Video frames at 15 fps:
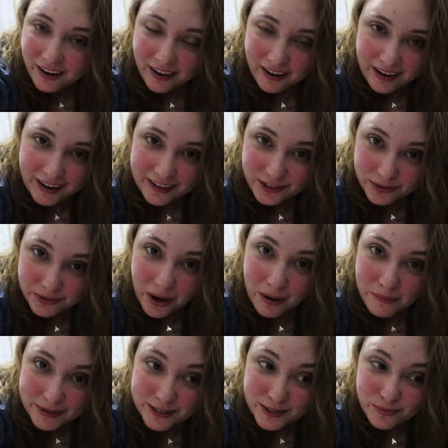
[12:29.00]
I do
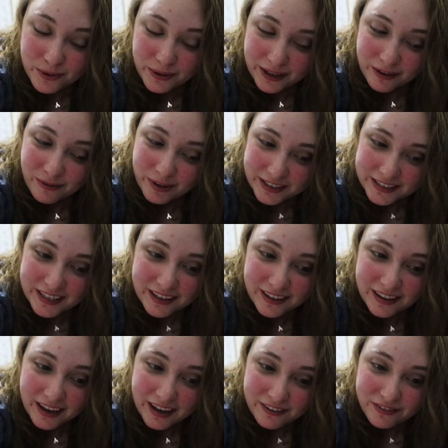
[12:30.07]
not miss working
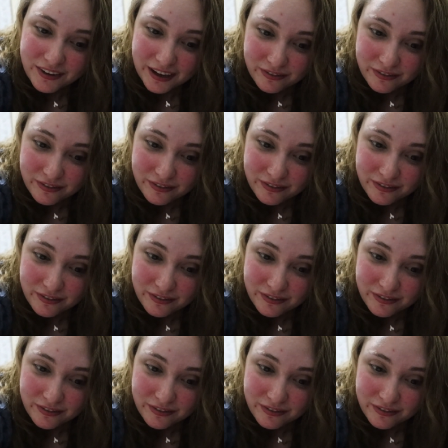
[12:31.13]
retail life.